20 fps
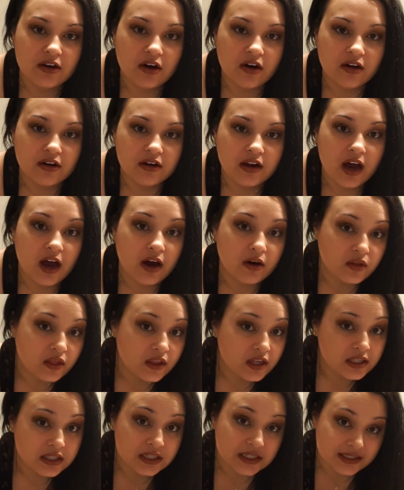on how
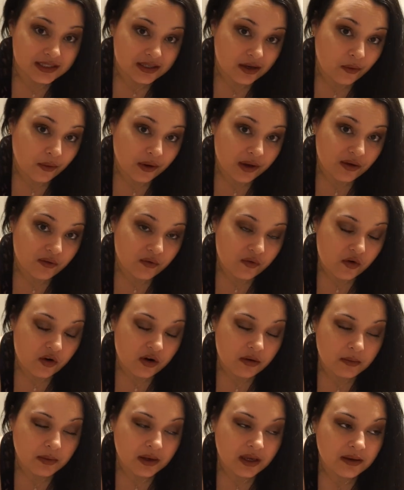this is going
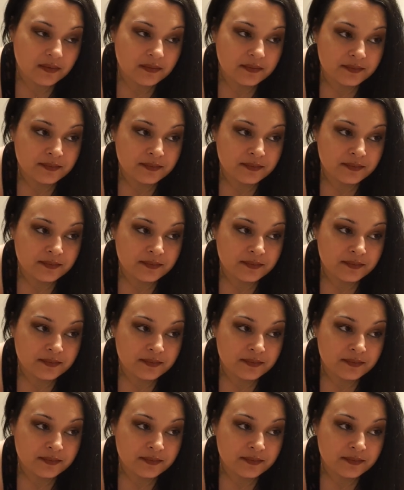for me,